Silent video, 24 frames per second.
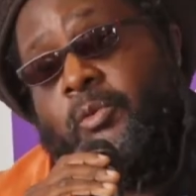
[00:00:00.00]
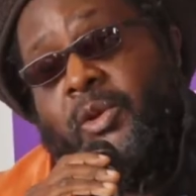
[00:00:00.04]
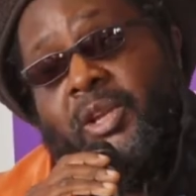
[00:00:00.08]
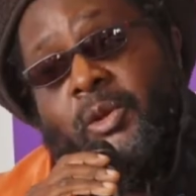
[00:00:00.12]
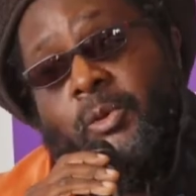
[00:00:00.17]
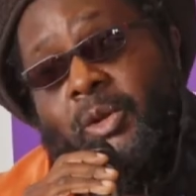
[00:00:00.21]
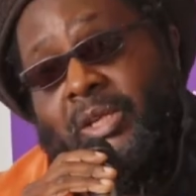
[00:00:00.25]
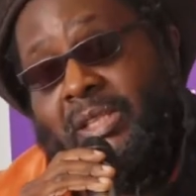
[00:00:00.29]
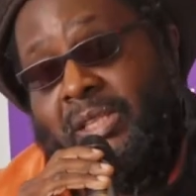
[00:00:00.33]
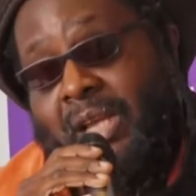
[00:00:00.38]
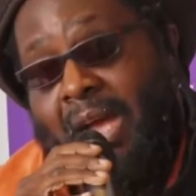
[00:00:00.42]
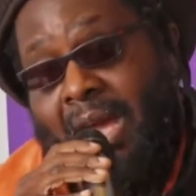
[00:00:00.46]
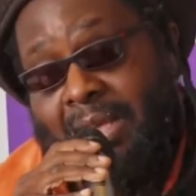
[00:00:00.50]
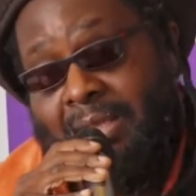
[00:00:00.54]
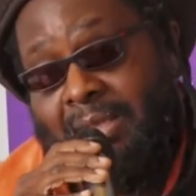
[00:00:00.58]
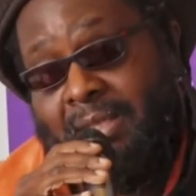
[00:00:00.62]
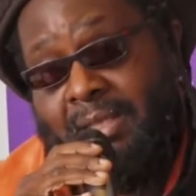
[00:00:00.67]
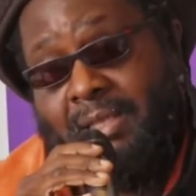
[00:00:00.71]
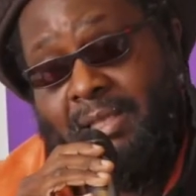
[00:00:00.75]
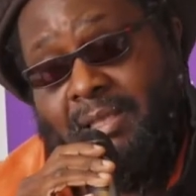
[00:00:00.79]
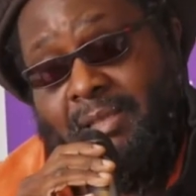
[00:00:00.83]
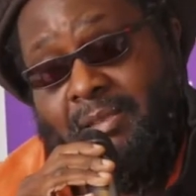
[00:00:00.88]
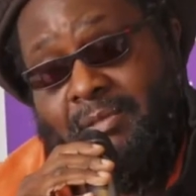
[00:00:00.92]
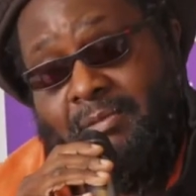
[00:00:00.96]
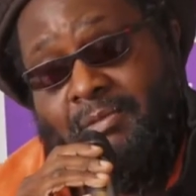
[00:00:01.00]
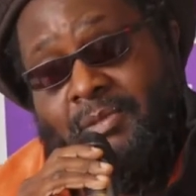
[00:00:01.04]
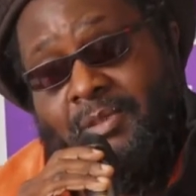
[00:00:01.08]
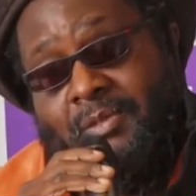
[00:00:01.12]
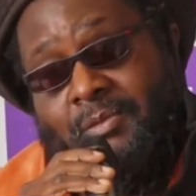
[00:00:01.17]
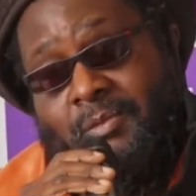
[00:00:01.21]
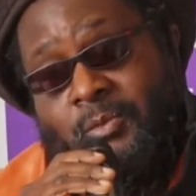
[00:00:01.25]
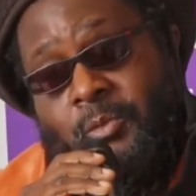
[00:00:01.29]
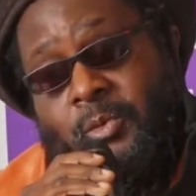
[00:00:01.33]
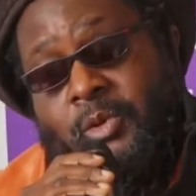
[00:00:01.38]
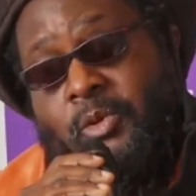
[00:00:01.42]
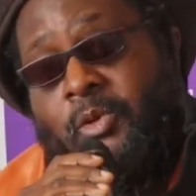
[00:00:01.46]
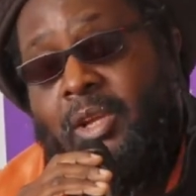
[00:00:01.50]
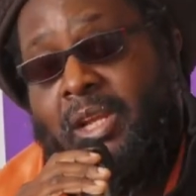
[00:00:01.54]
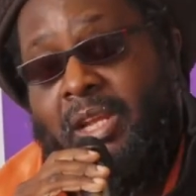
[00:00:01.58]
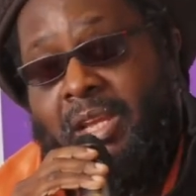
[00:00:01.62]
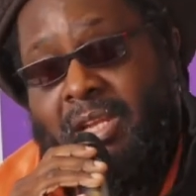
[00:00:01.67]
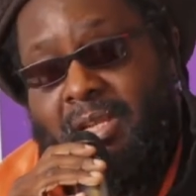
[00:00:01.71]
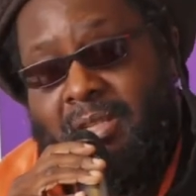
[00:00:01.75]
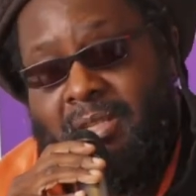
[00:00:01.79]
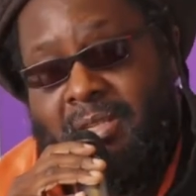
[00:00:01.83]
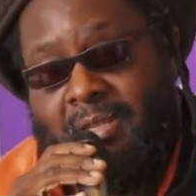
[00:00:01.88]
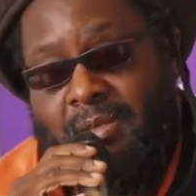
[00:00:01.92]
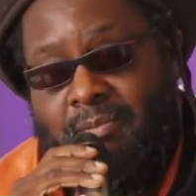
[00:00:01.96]
when he was asked, Would you
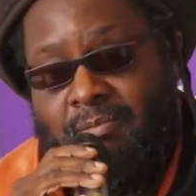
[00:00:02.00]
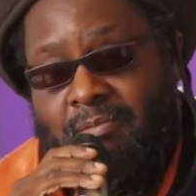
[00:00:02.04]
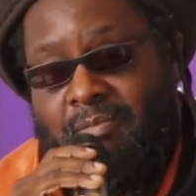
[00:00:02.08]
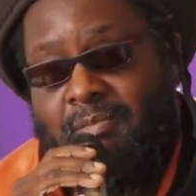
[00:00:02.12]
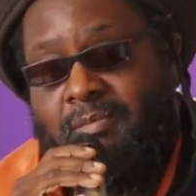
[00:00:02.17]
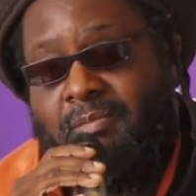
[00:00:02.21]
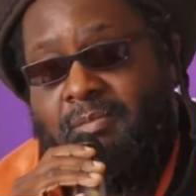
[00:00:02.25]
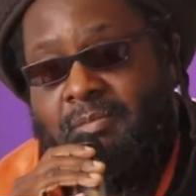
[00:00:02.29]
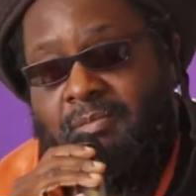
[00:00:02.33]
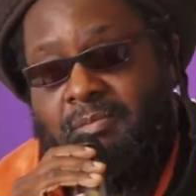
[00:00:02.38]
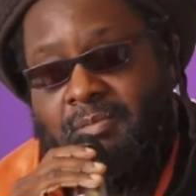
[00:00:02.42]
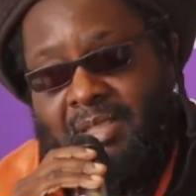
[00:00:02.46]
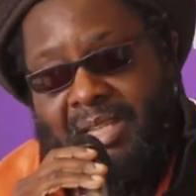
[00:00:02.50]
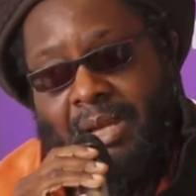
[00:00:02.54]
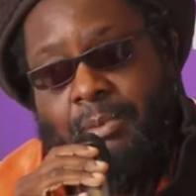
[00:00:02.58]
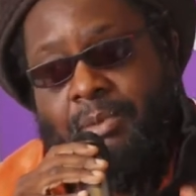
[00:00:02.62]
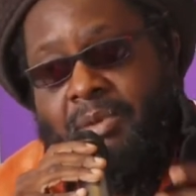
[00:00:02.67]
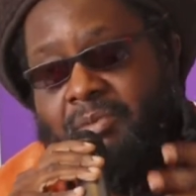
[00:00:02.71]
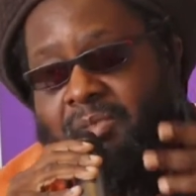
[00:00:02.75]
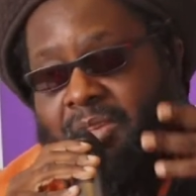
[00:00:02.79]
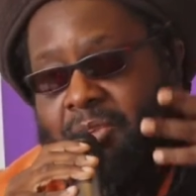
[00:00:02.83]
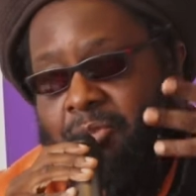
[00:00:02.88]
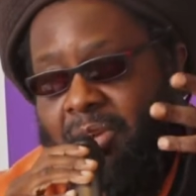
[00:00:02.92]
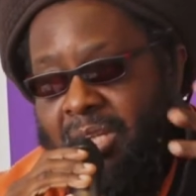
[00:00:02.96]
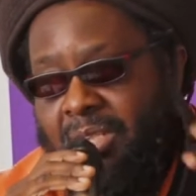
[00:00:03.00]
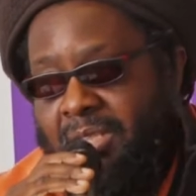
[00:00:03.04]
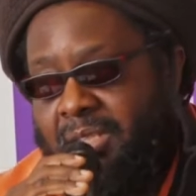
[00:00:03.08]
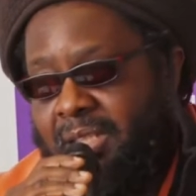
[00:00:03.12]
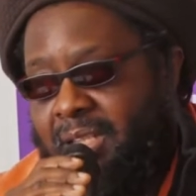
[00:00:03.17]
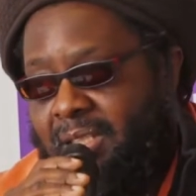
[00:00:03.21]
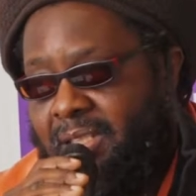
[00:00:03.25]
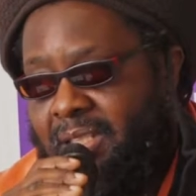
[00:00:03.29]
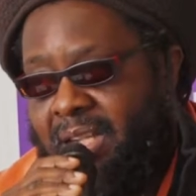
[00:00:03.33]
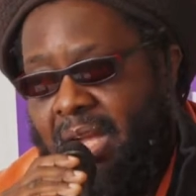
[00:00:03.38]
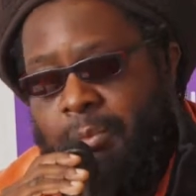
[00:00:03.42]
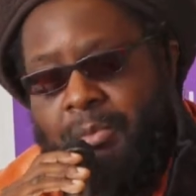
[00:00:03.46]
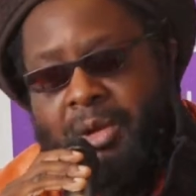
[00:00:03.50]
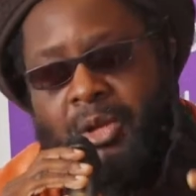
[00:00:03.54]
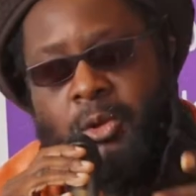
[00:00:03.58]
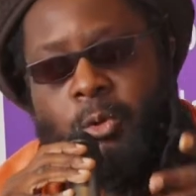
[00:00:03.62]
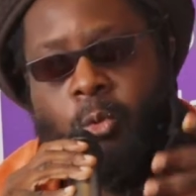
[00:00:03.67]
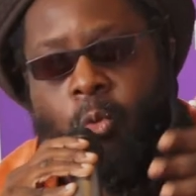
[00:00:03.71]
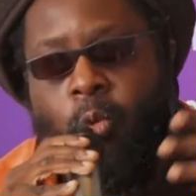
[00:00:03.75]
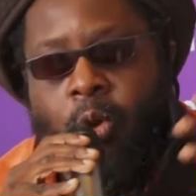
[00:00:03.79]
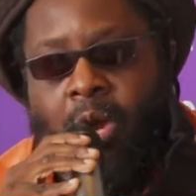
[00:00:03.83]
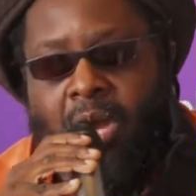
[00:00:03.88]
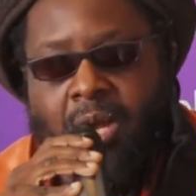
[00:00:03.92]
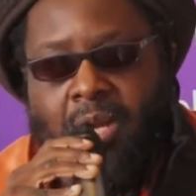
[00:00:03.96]
let some of the Rastas come and
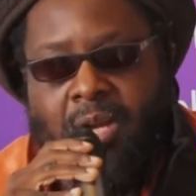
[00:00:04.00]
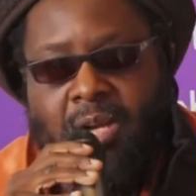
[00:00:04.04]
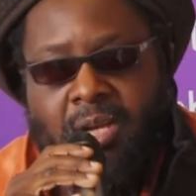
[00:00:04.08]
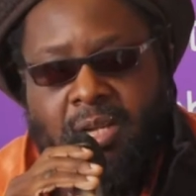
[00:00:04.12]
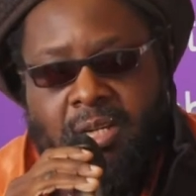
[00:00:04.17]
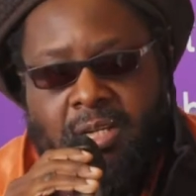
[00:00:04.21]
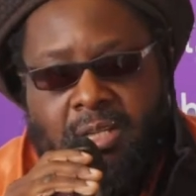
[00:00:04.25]
work?